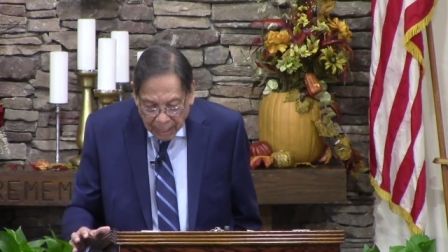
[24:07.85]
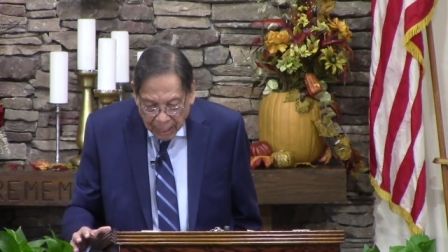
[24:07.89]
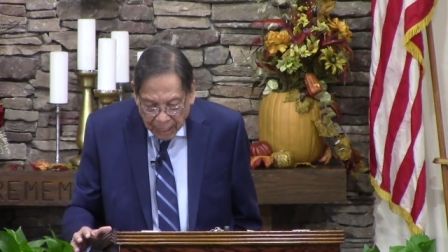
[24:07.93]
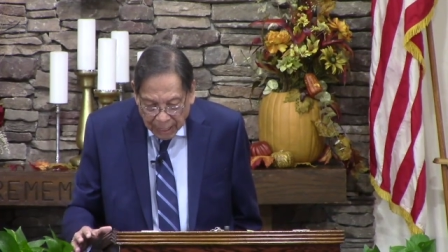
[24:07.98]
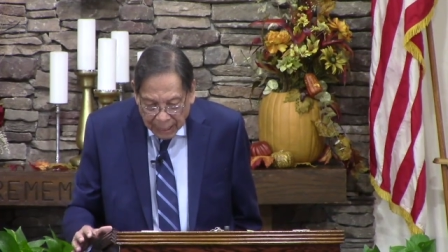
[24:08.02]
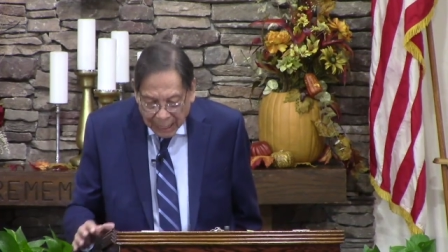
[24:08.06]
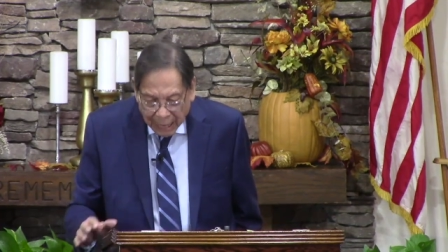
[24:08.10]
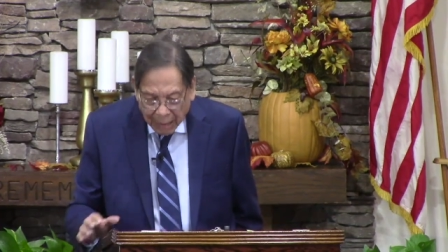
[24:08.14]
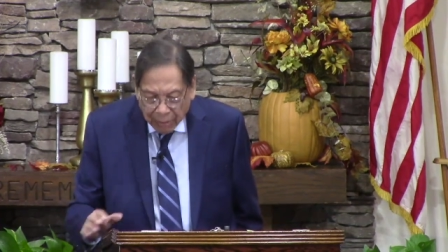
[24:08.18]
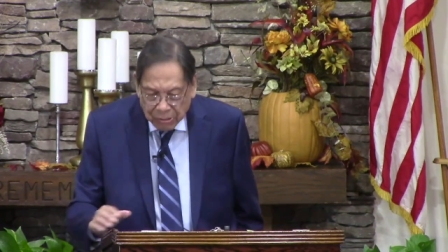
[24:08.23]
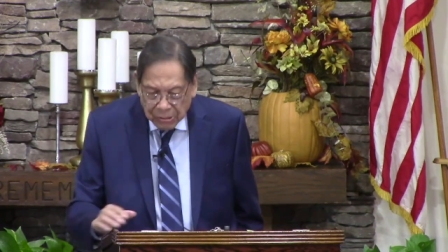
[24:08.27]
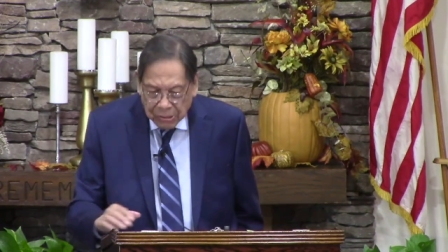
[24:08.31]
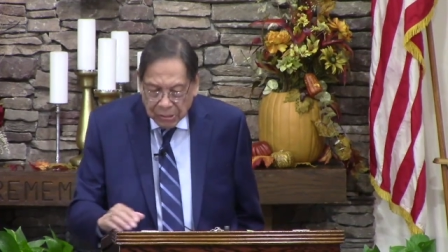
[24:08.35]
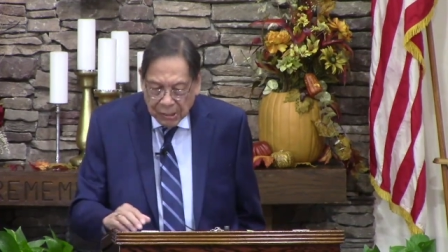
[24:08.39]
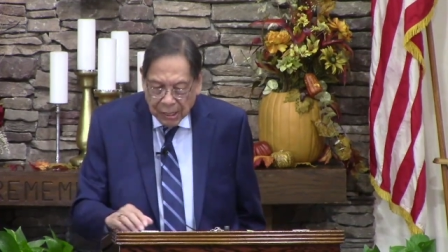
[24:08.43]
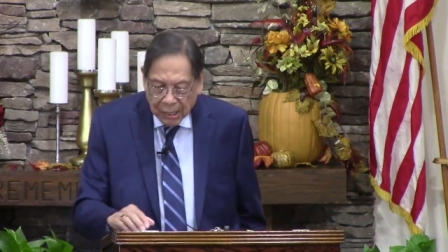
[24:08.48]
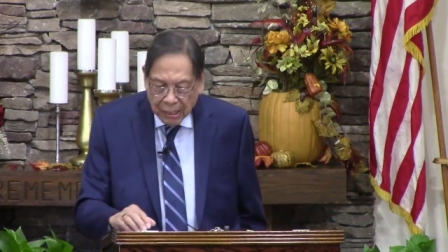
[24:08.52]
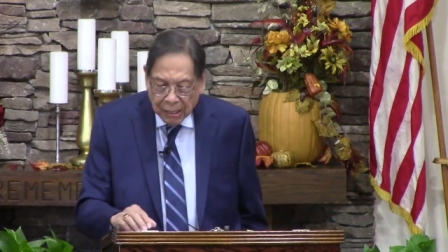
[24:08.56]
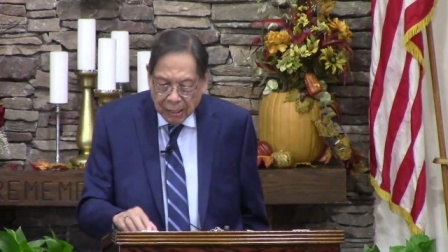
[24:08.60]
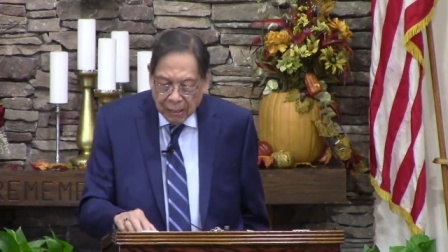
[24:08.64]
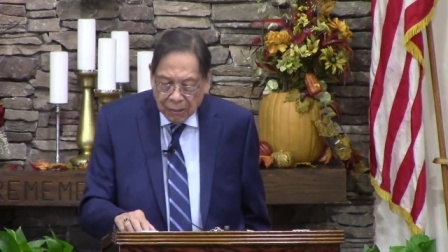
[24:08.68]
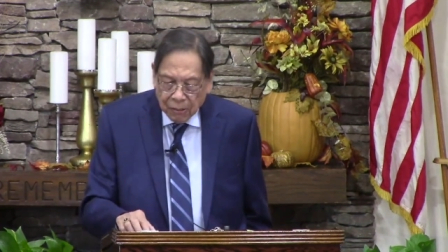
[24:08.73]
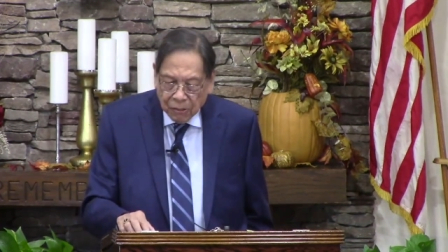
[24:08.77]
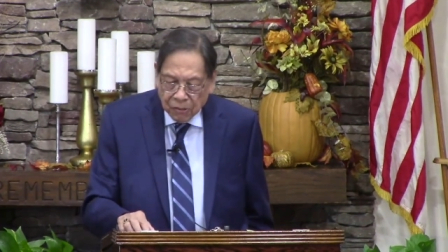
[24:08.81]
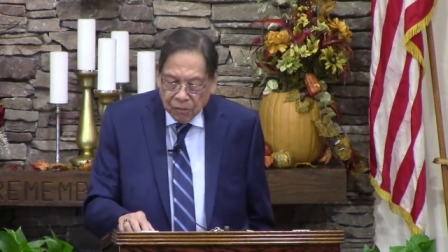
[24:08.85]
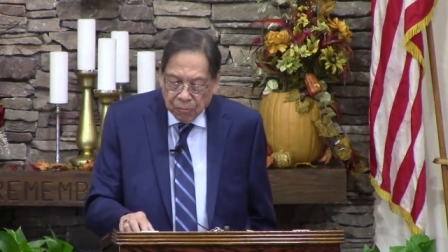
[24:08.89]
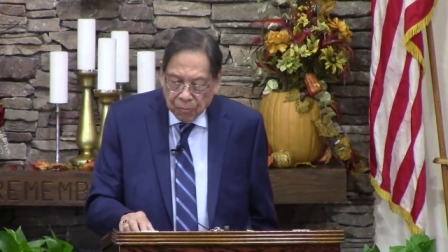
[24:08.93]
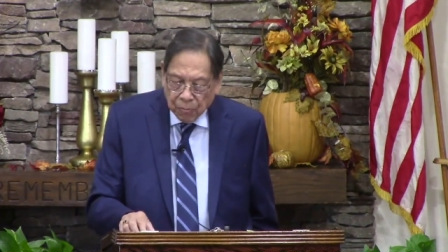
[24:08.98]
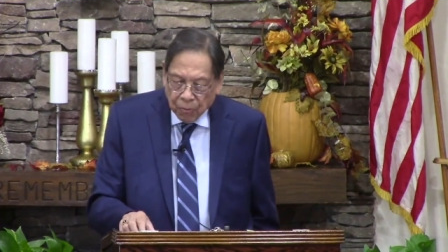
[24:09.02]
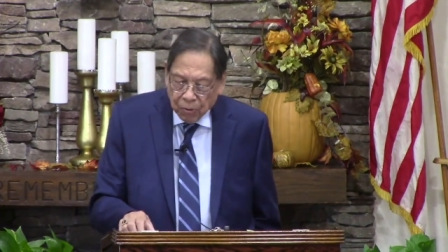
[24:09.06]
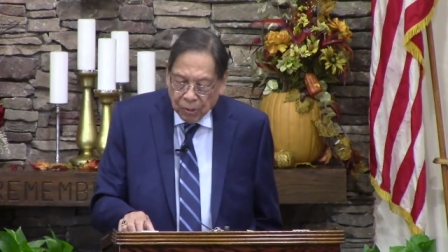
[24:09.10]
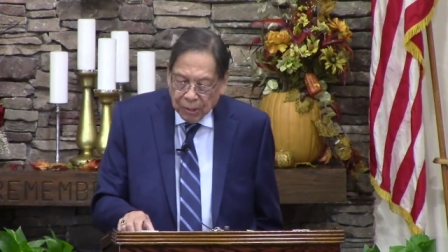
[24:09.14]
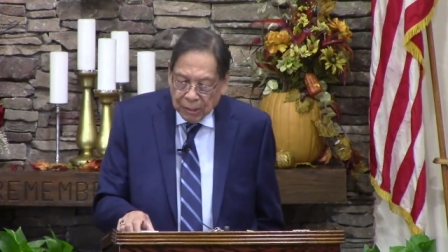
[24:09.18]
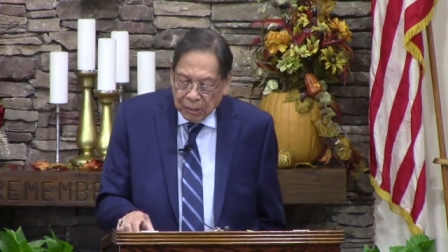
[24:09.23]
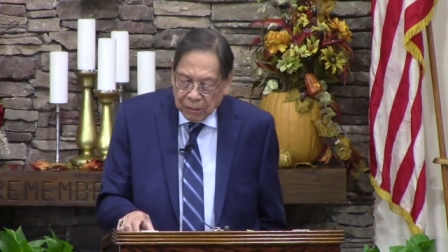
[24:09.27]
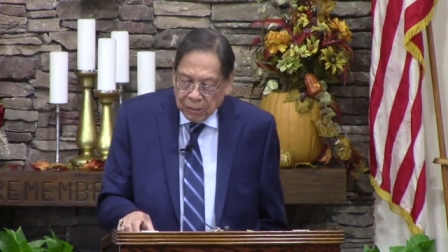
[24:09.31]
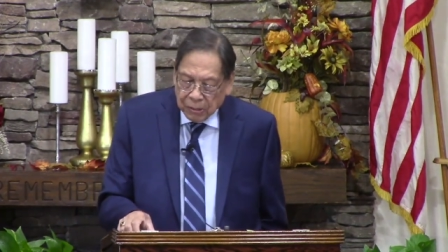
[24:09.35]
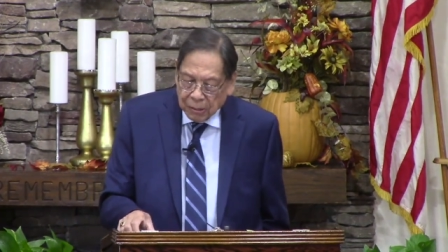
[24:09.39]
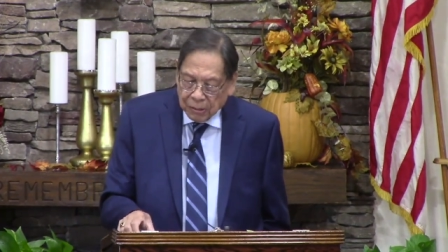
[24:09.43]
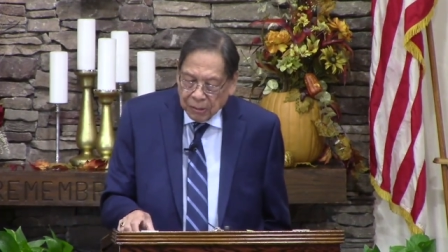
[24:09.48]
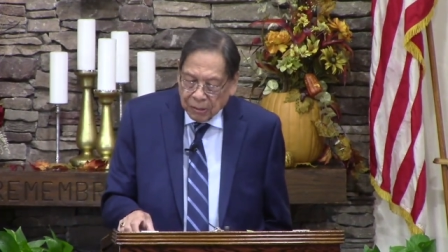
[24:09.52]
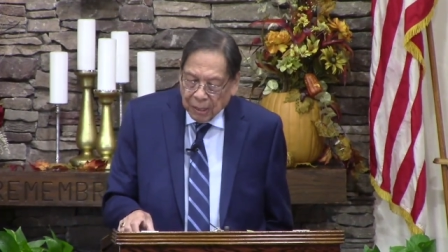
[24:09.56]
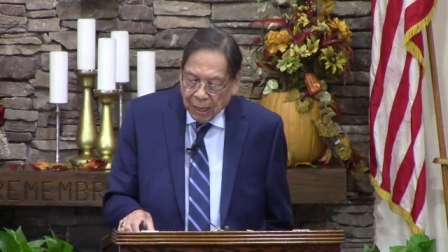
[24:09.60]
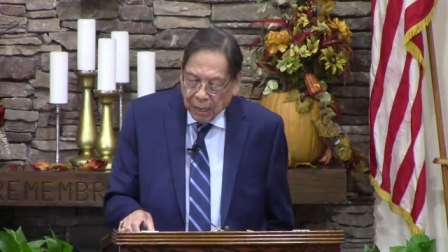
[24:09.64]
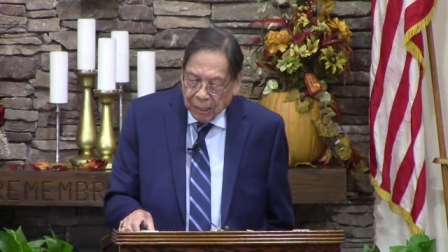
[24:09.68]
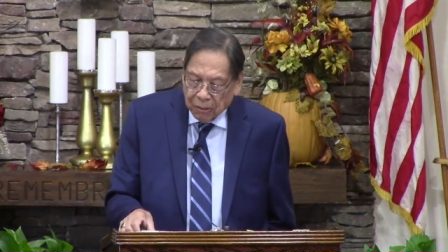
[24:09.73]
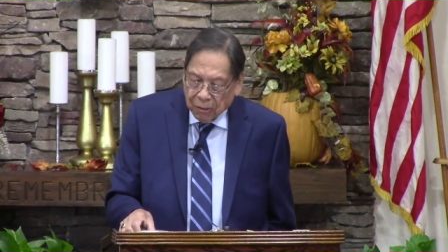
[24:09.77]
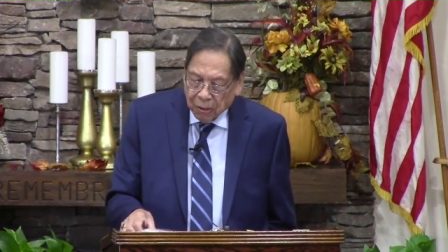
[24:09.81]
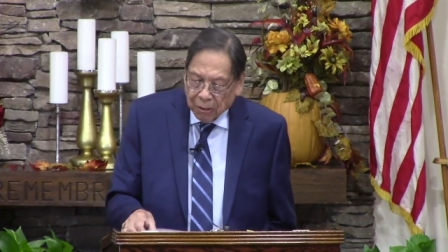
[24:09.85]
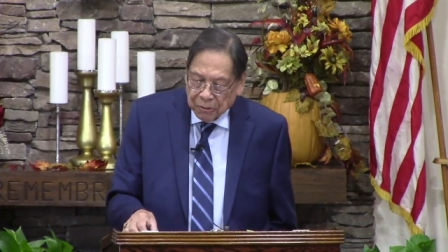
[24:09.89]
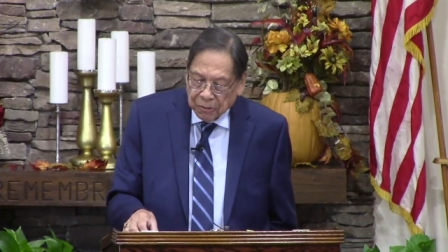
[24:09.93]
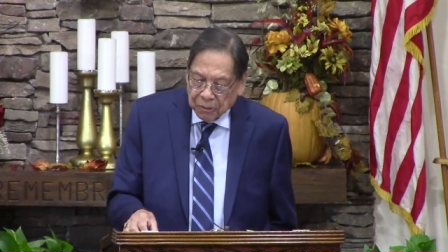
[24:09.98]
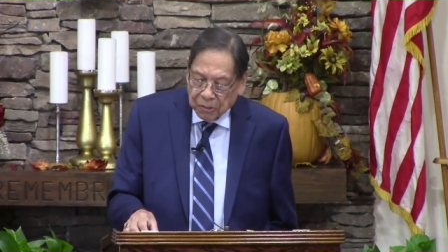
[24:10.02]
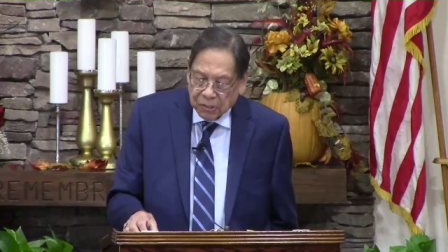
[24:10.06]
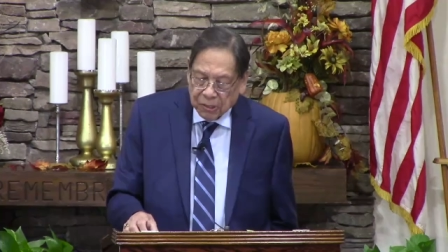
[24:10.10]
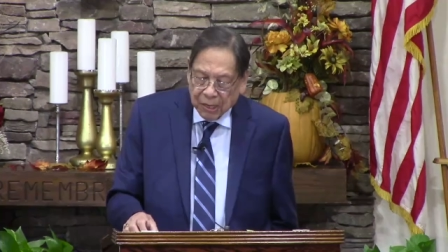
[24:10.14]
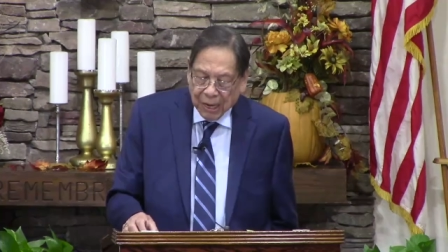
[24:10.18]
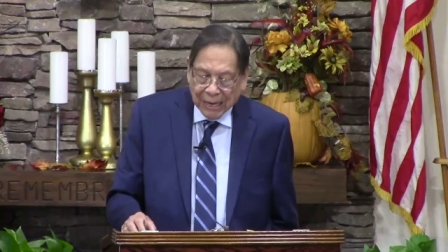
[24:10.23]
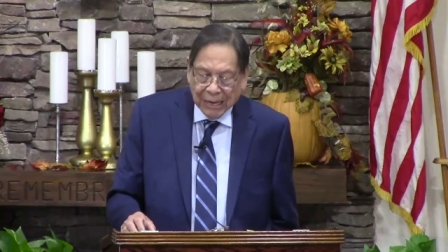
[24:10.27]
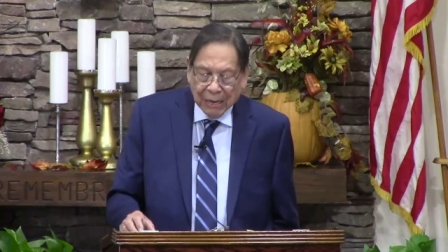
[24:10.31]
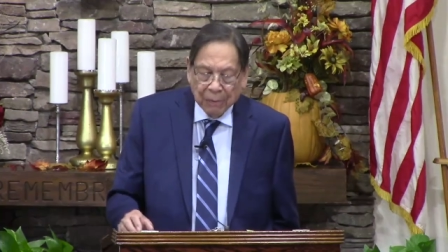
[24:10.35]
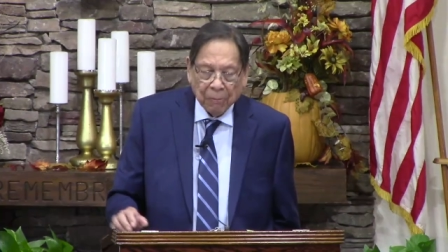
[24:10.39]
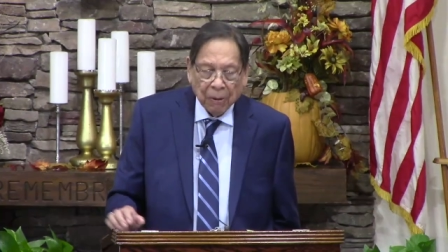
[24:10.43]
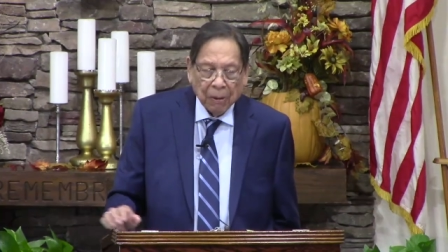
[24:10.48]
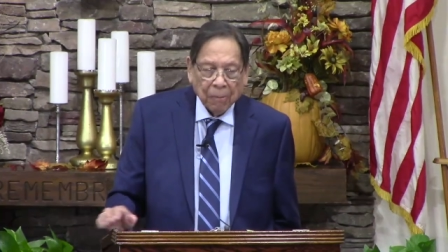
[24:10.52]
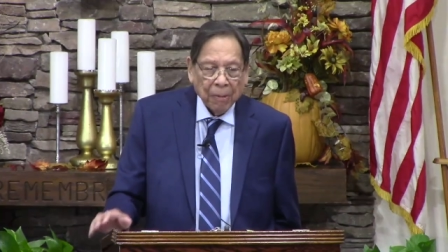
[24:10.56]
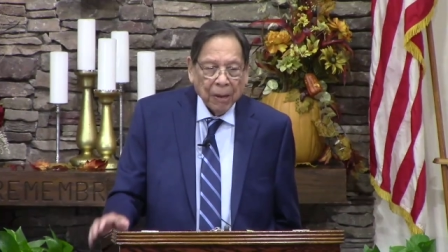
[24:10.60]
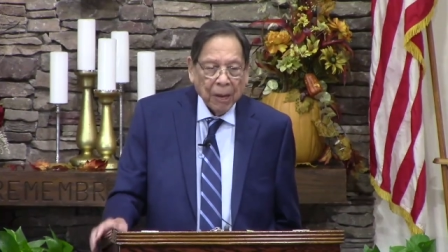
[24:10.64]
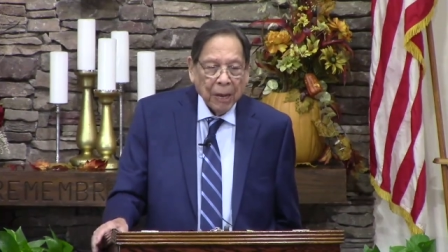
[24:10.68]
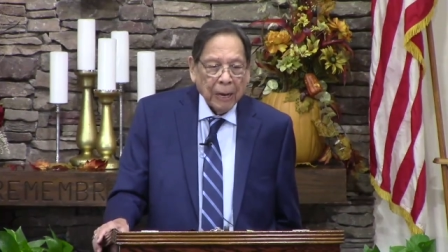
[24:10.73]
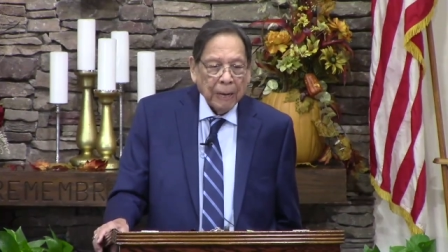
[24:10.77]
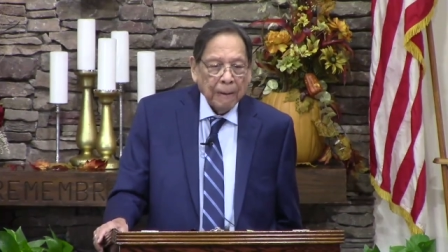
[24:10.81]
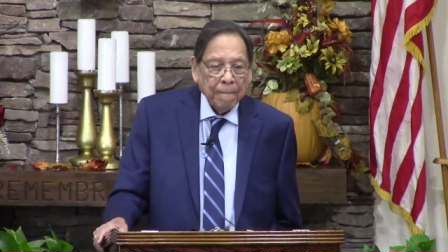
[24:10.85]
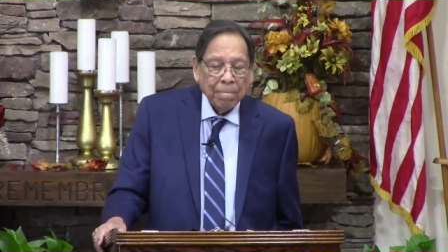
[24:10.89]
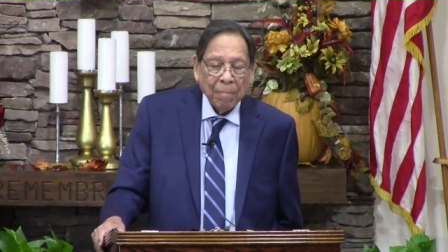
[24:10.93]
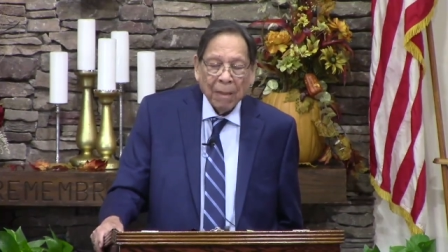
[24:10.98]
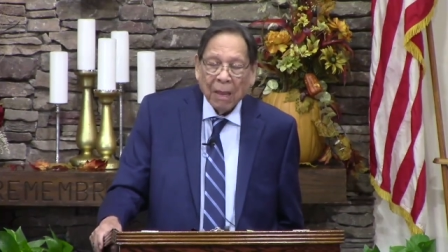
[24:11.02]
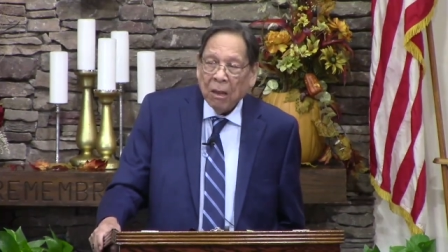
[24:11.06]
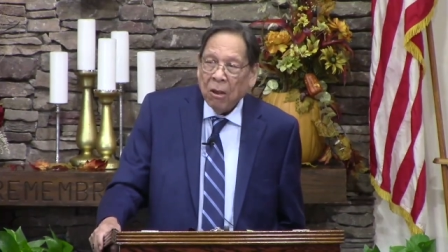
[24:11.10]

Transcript: And I was thinking this morning, as a side thought just came to my mind.